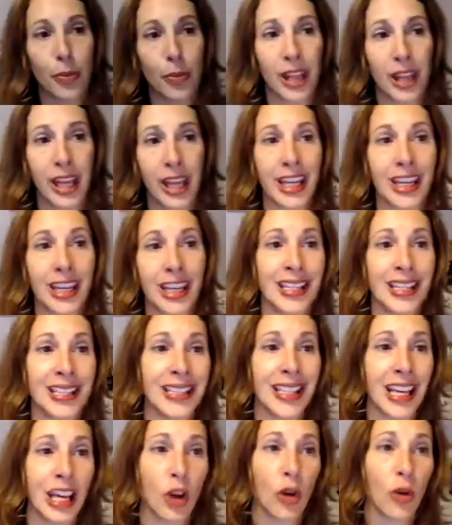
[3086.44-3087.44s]
plan
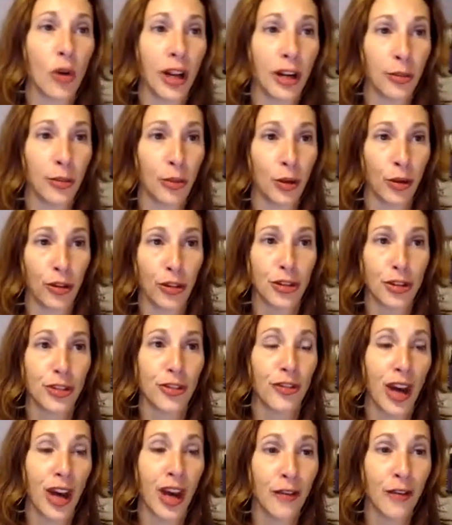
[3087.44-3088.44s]
is incredible. There's
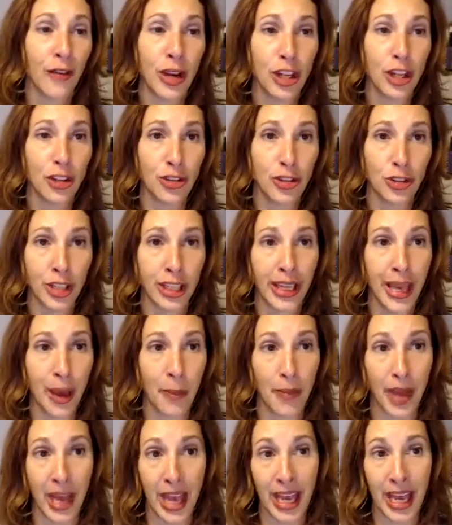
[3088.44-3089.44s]
5 ways you can
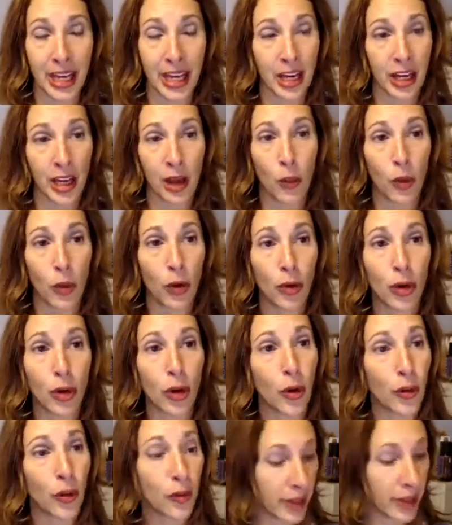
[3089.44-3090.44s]
get paid, and I won't
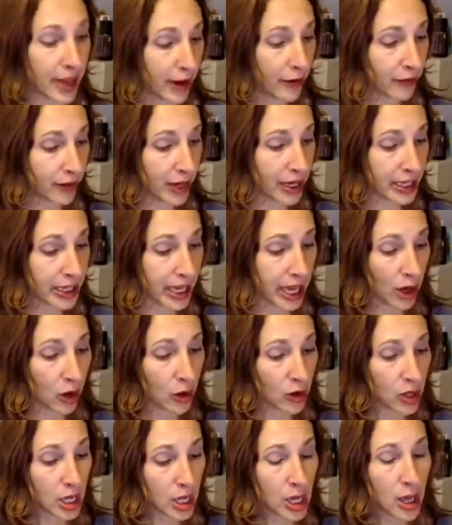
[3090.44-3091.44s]
go over that right
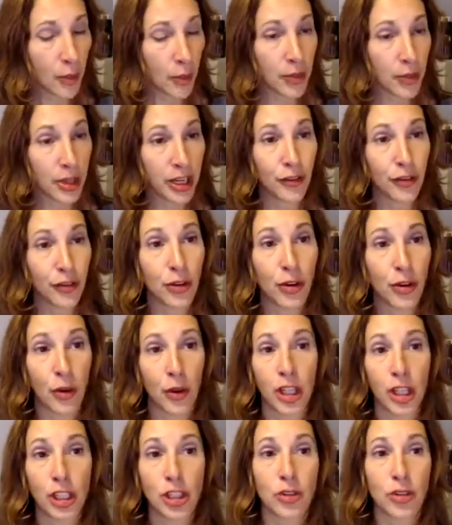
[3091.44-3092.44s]
now. But if you go
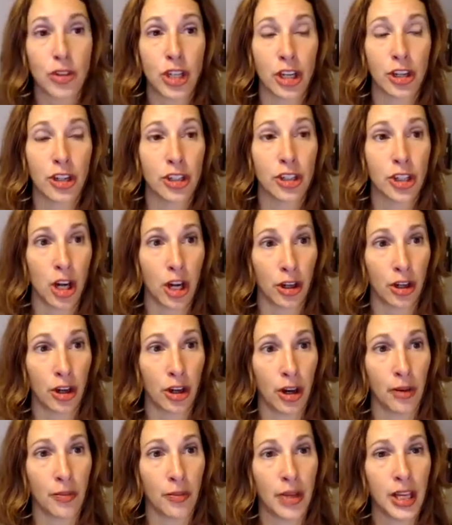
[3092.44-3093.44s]
on
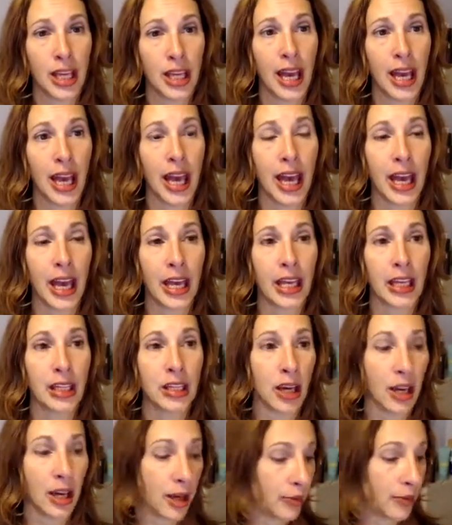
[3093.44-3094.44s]
doTERRA.com
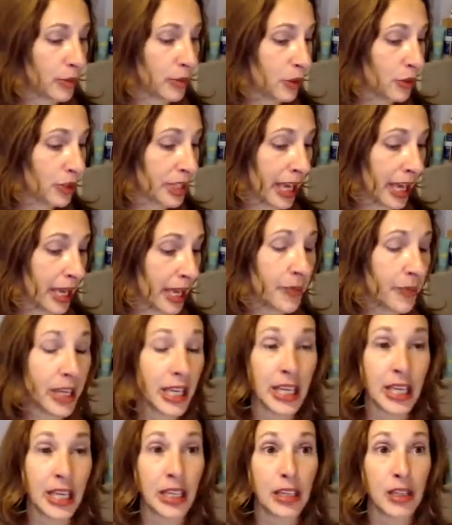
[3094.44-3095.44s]
and you type
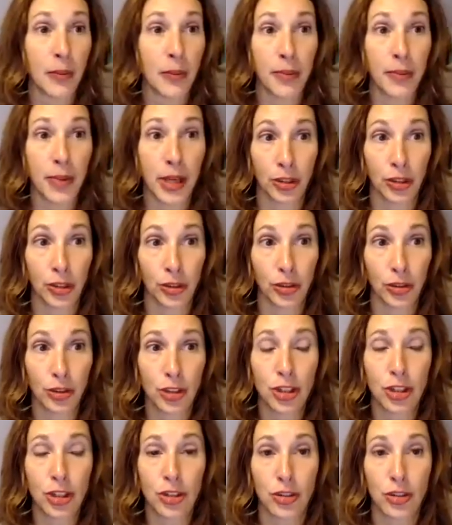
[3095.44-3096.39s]
in build